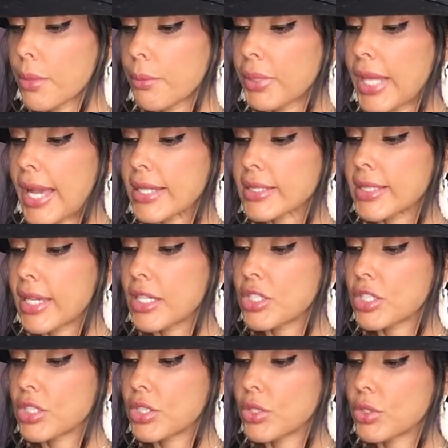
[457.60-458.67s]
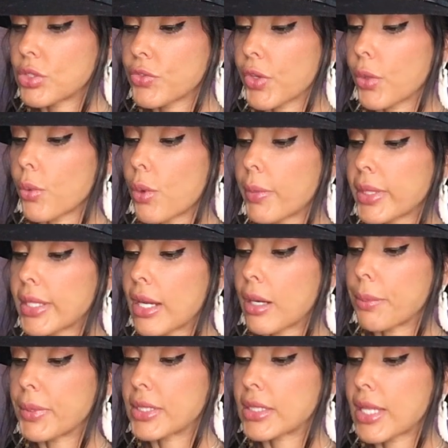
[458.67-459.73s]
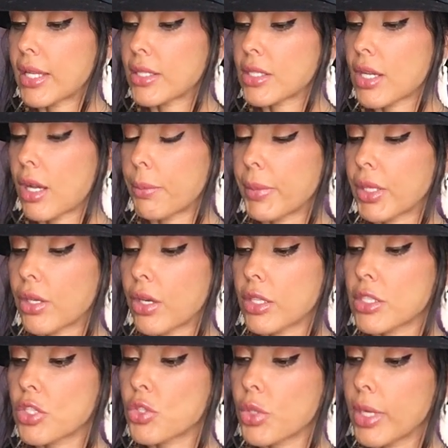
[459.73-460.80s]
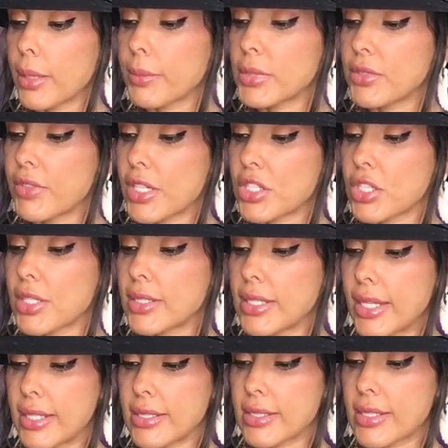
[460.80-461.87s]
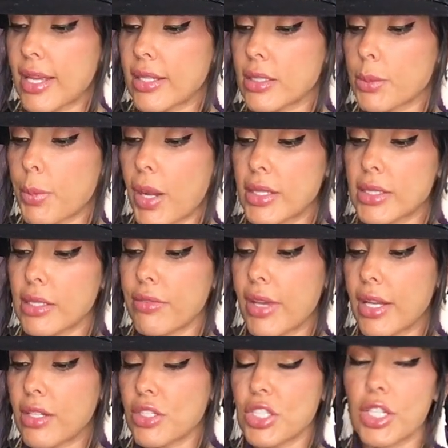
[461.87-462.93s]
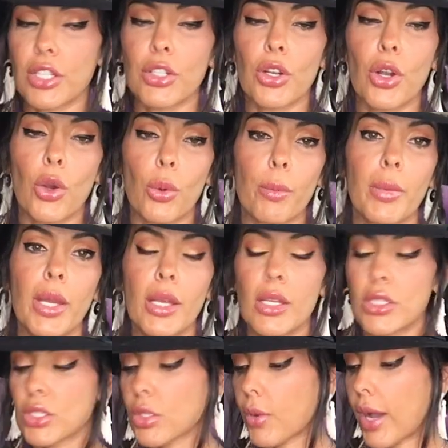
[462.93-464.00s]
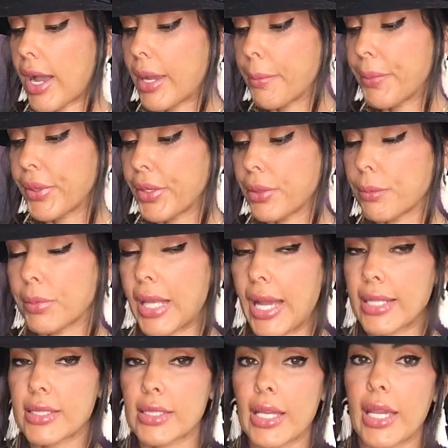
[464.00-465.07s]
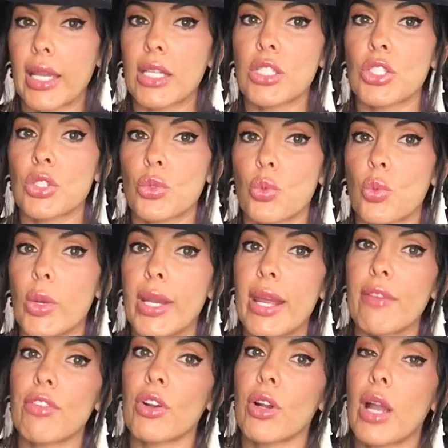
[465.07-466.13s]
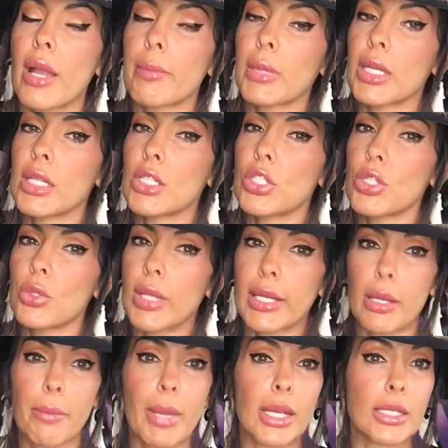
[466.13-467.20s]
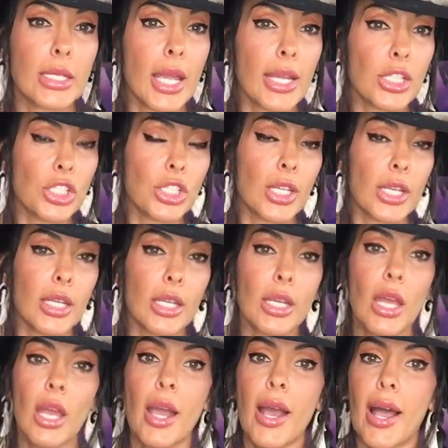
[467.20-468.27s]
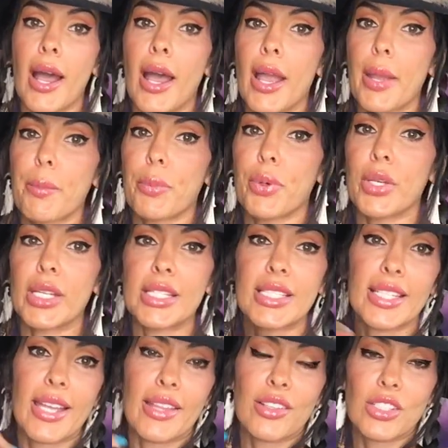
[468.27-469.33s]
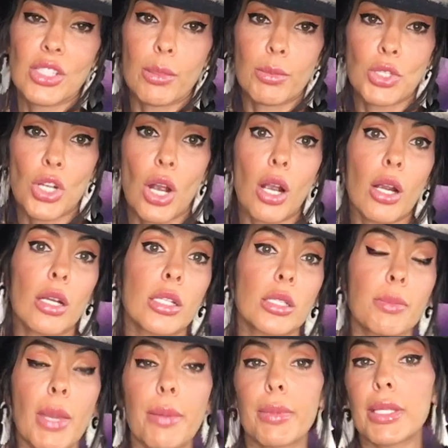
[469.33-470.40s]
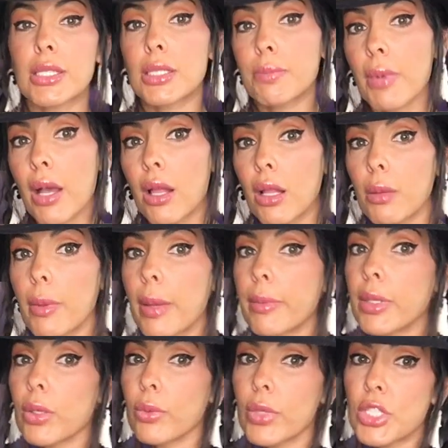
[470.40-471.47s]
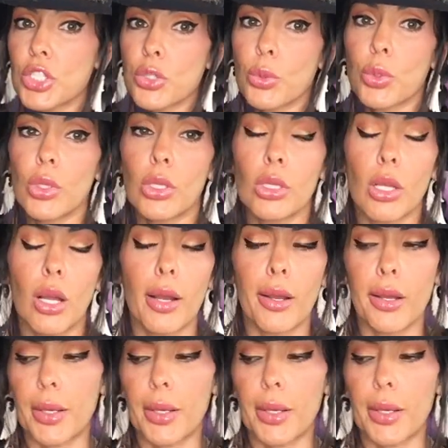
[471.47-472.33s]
Black sage is used for aromatherapy scent to help encourage dreams, vision, incense, positive energy in your home. So I burn black sage whenever I'm gonna do like a meditation, I'm putting together some jars, maybe a spell, maybe a ritual.